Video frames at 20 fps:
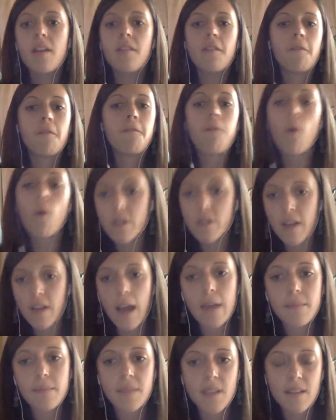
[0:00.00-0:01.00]
4
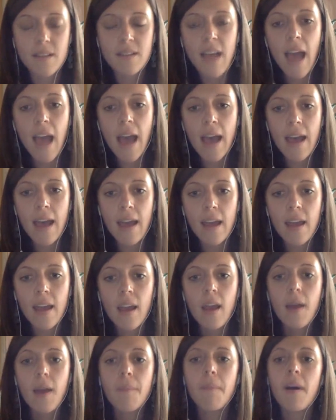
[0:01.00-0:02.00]
times a day,
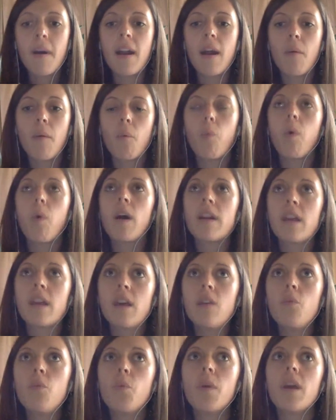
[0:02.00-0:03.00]
but what
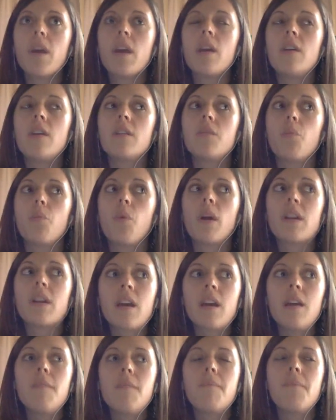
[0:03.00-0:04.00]
can be
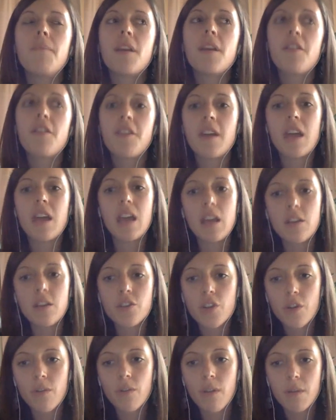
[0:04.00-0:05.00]
the
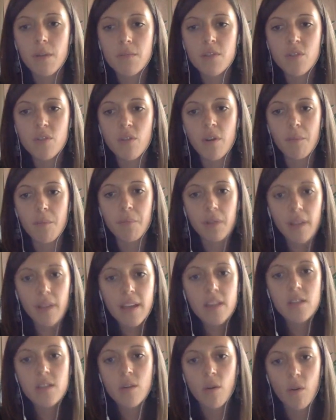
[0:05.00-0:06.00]
interim sort of
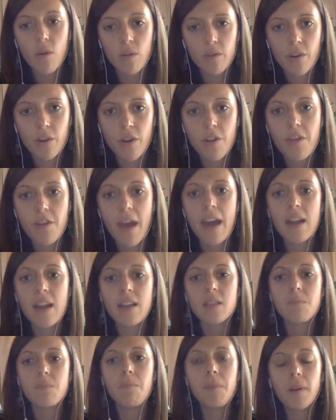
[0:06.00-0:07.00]
placeholder that
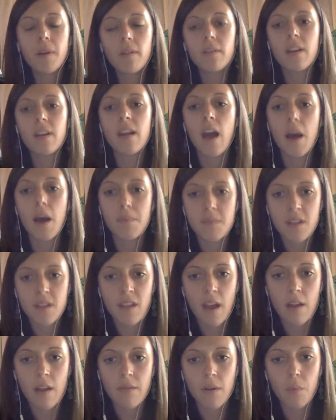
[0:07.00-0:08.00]
is building up to
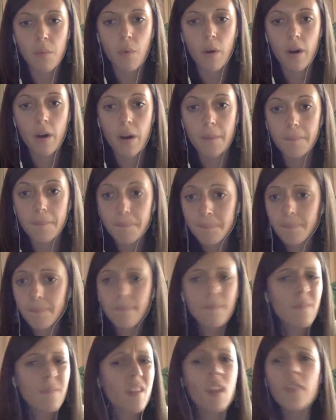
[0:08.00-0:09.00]
that reward?
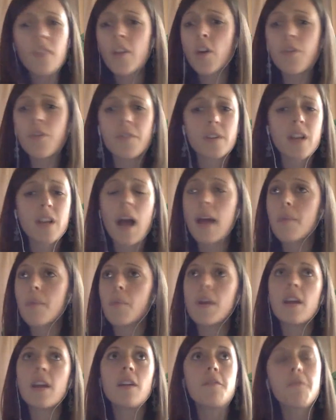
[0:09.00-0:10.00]
And then over time,
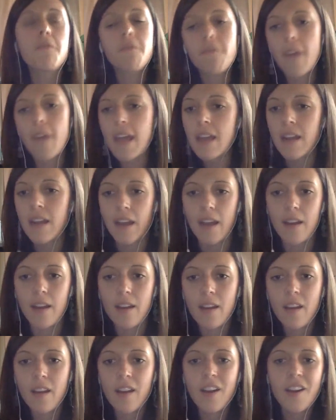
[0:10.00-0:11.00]
we can fade it,
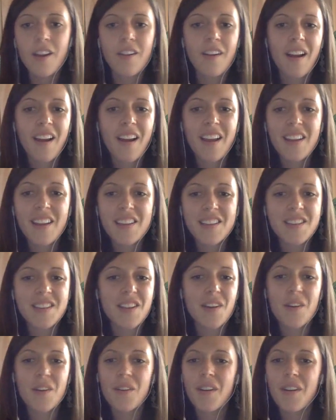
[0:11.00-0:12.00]
right? So,